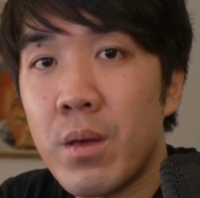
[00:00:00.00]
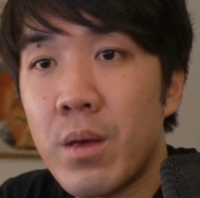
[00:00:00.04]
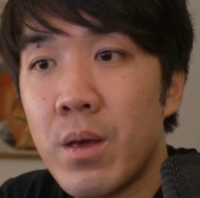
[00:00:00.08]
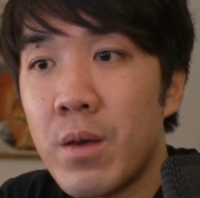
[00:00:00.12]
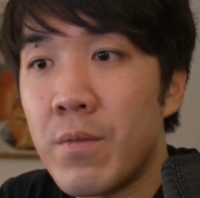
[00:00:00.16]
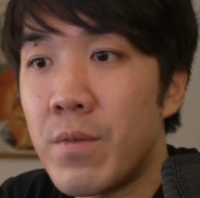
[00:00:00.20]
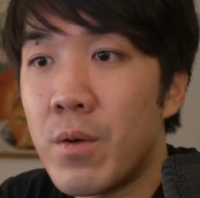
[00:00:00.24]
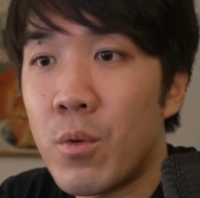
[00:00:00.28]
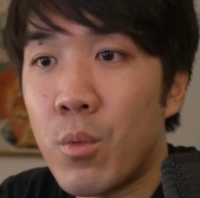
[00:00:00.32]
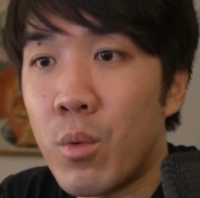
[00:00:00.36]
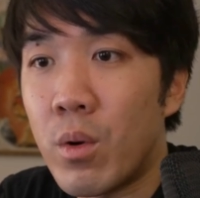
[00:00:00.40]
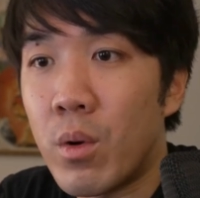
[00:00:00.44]

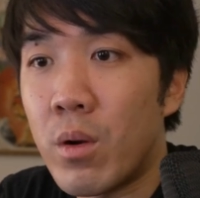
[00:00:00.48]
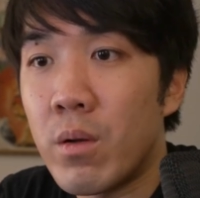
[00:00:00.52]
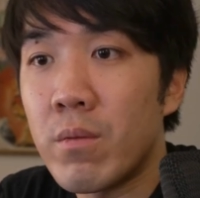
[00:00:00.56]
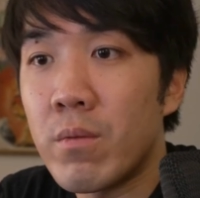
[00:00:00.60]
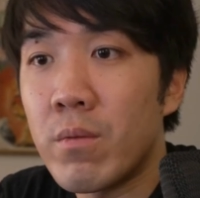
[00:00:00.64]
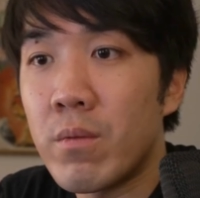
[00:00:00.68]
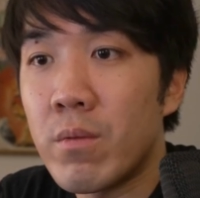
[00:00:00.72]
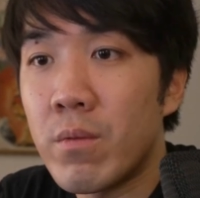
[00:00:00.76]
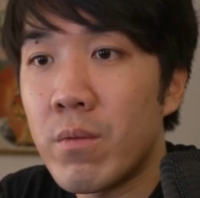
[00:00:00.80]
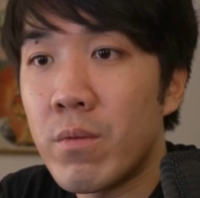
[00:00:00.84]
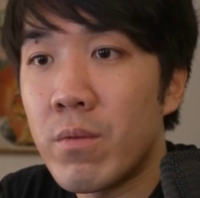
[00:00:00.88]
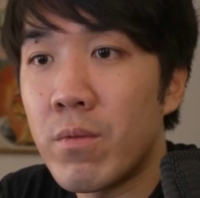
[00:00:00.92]
if it weren't
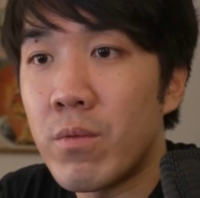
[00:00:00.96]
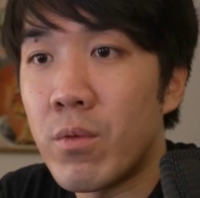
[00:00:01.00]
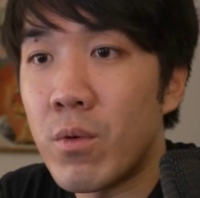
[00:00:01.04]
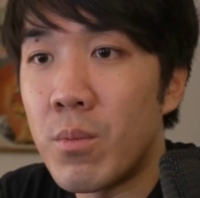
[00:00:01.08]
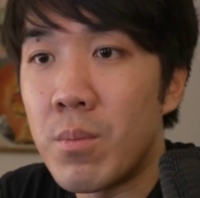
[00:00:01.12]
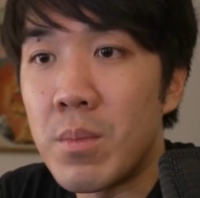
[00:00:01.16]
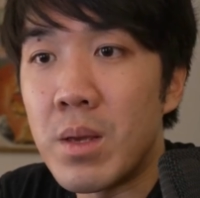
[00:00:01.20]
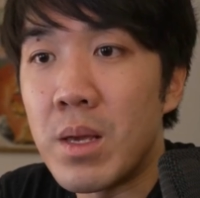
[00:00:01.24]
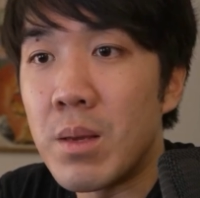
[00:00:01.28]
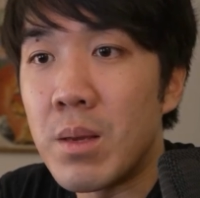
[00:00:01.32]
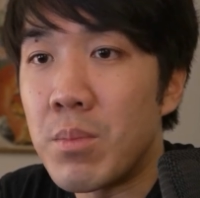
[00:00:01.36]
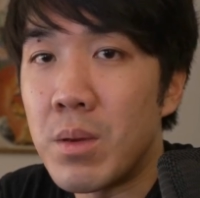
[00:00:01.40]
for
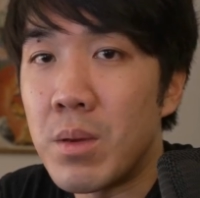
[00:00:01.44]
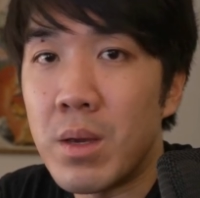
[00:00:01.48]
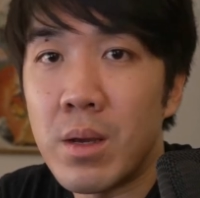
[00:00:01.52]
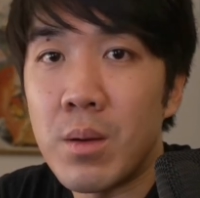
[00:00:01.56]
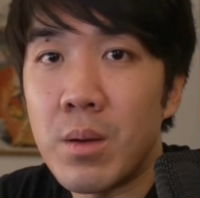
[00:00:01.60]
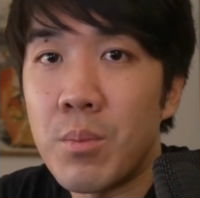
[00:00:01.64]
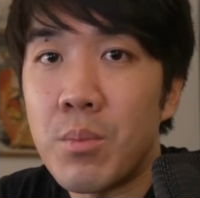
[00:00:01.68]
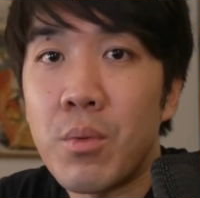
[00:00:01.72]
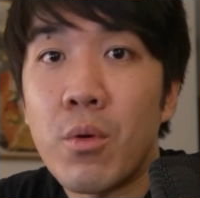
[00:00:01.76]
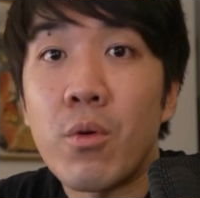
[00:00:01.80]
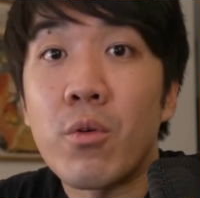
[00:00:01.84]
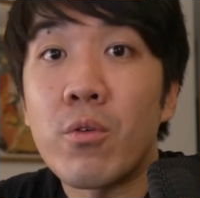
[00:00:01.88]
me being
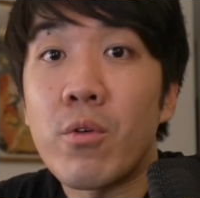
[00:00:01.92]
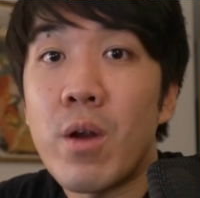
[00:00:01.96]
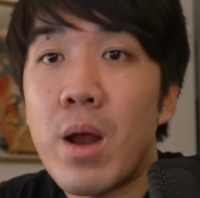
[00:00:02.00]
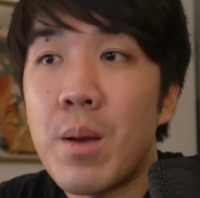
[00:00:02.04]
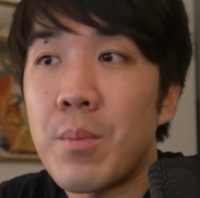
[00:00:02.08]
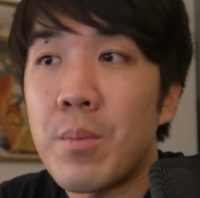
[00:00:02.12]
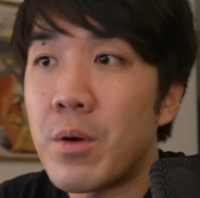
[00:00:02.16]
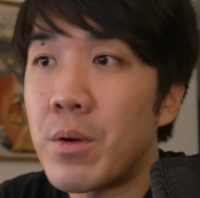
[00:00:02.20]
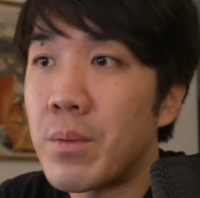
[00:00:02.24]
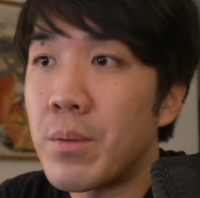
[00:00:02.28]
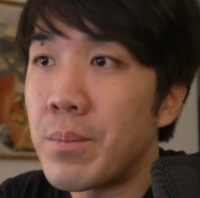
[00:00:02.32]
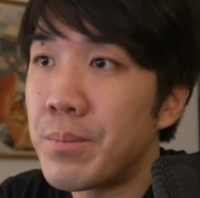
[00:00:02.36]
a
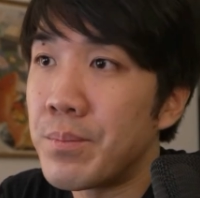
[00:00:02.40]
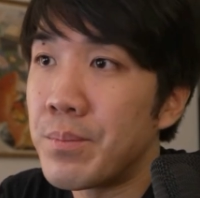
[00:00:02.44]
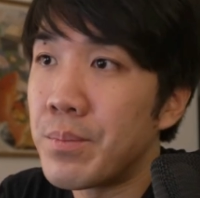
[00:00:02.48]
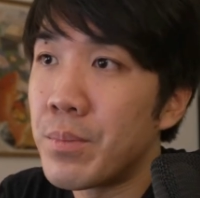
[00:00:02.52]
programmer.